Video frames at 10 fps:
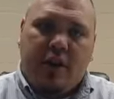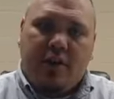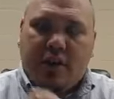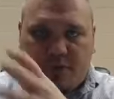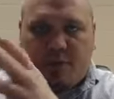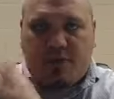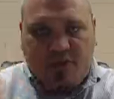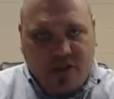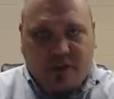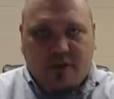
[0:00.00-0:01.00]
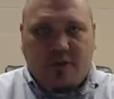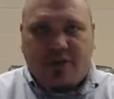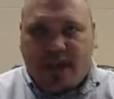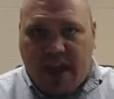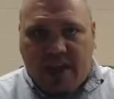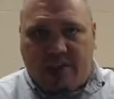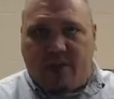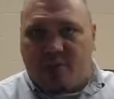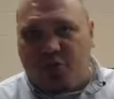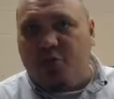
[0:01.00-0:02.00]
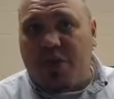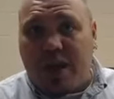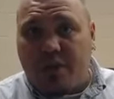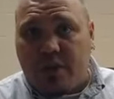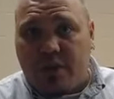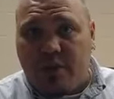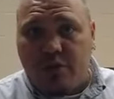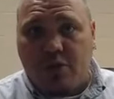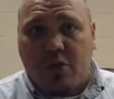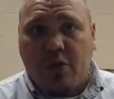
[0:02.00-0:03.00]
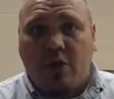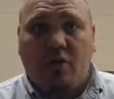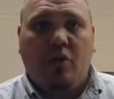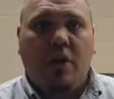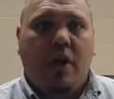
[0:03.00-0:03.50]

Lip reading: this particular day some 2,000 years ago